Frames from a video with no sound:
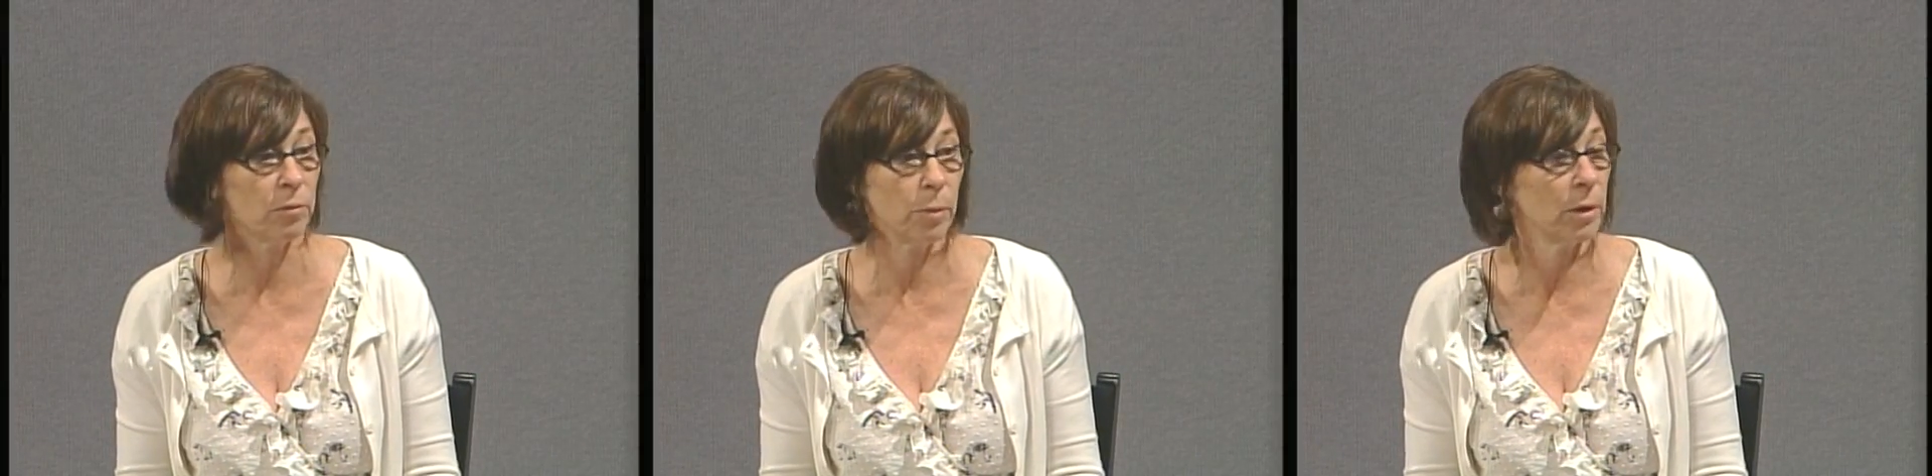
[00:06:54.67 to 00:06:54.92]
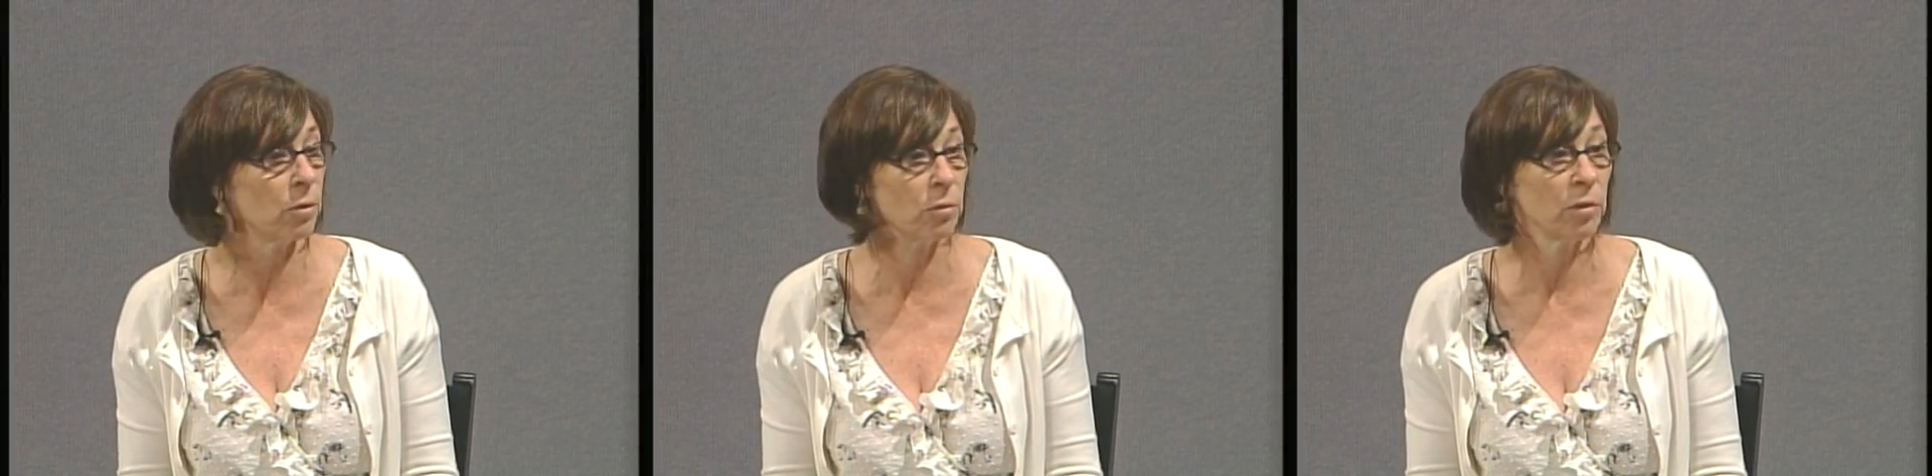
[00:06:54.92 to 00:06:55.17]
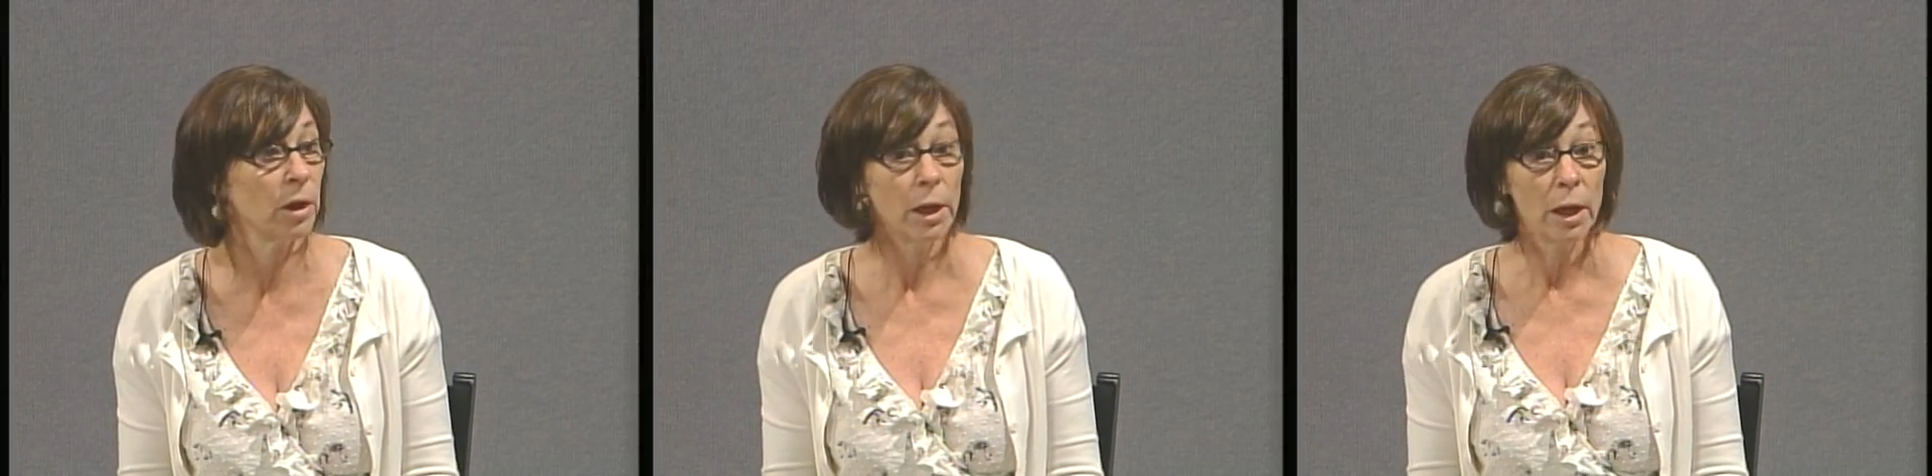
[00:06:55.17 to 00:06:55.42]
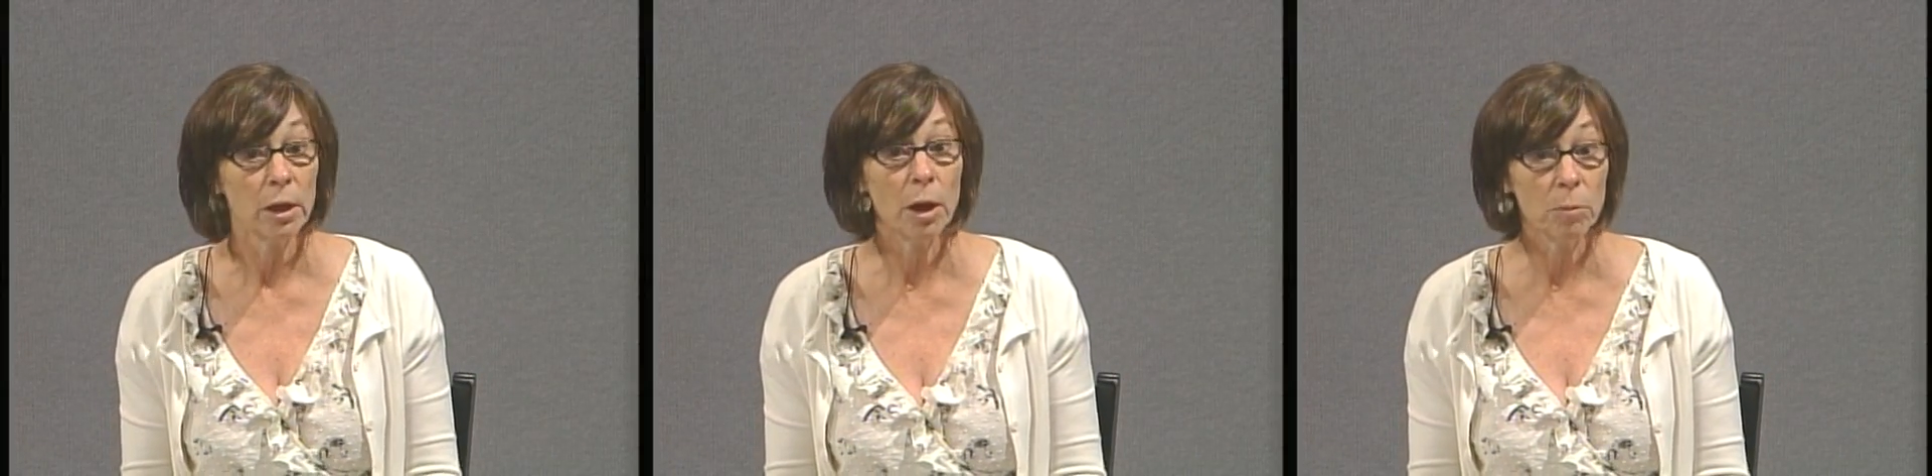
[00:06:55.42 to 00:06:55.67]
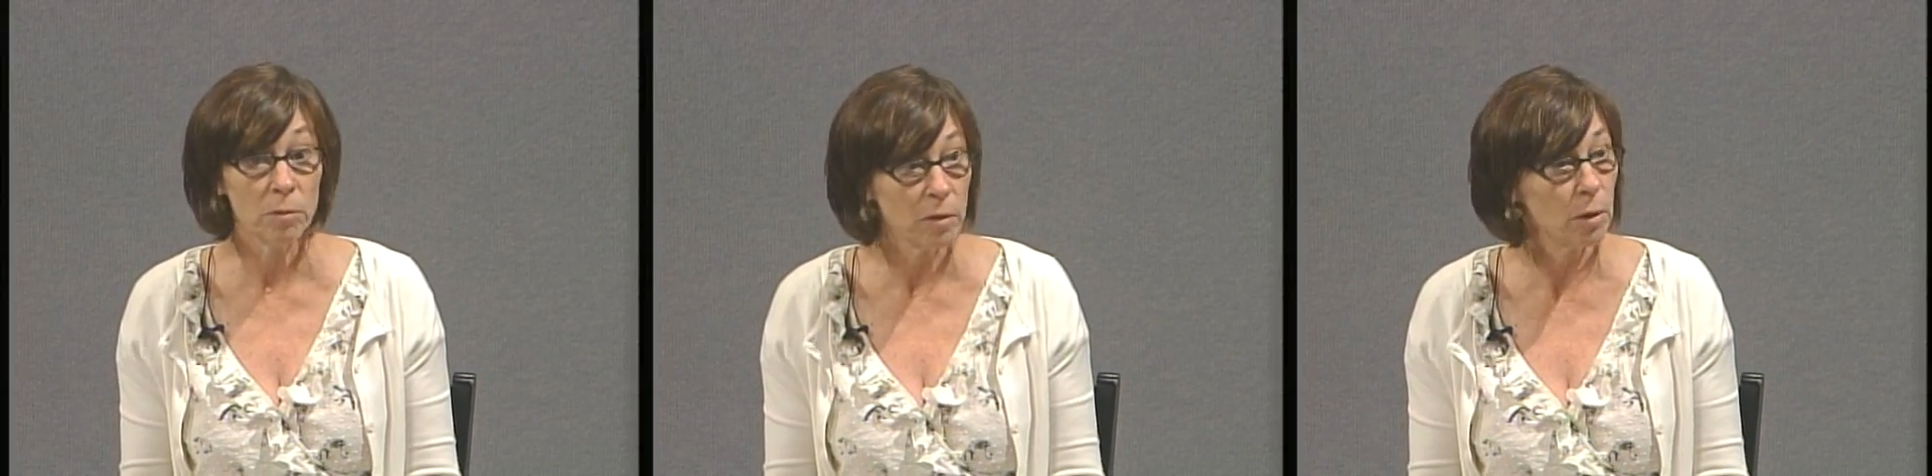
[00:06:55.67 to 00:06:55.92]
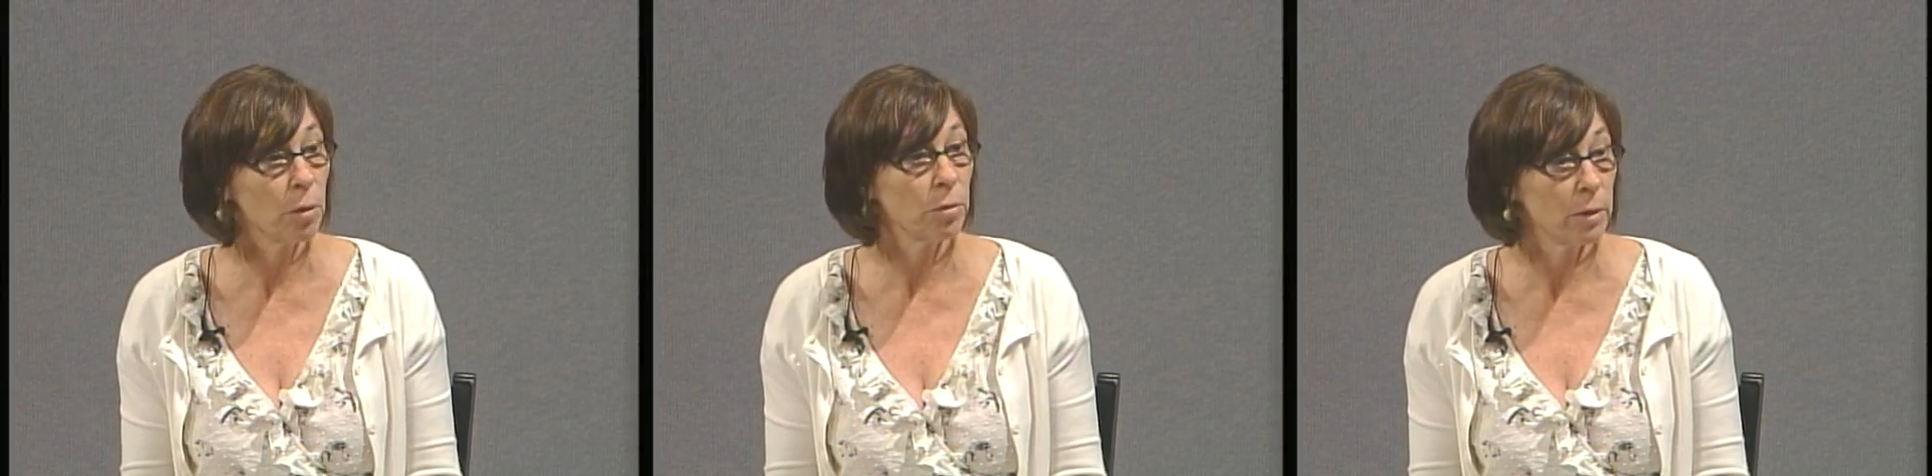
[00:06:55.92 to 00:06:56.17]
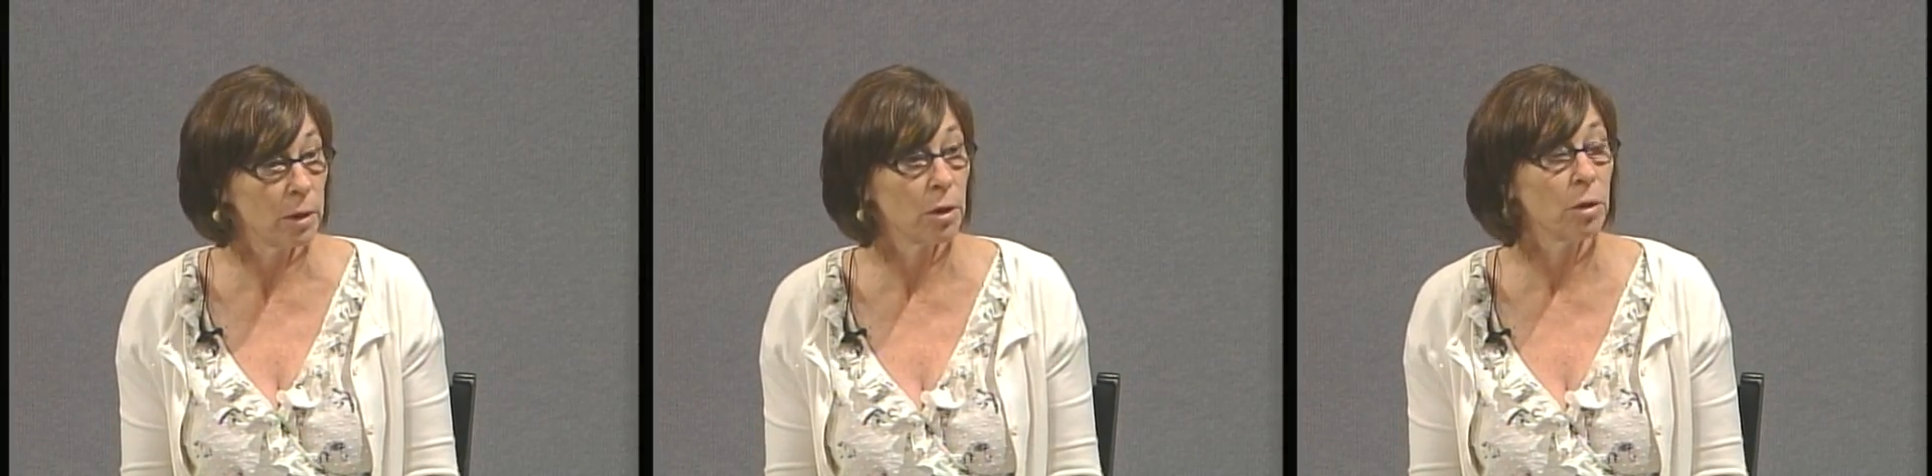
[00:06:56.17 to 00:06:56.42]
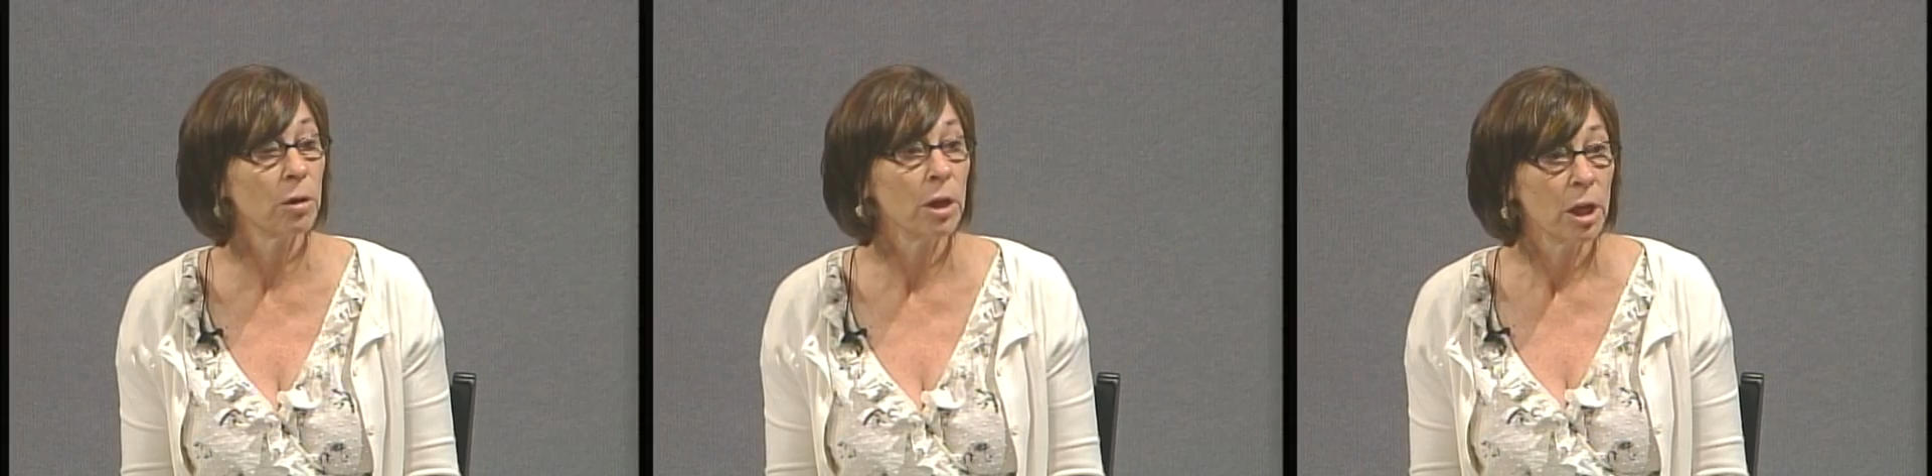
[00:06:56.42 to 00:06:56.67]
speakers. Come see our theater.